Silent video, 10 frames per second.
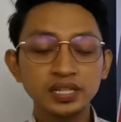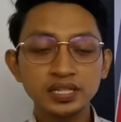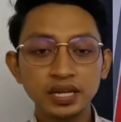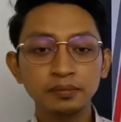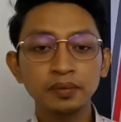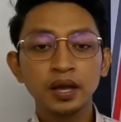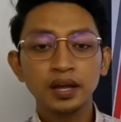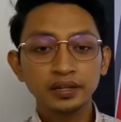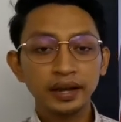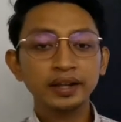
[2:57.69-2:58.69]
system
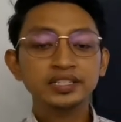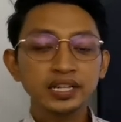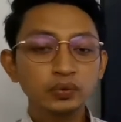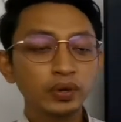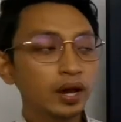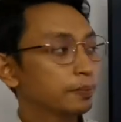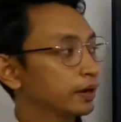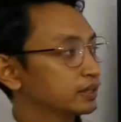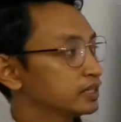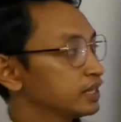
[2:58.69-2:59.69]
that actually we are
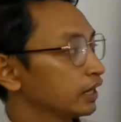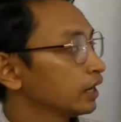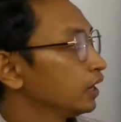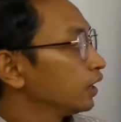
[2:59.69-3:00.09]
practicing.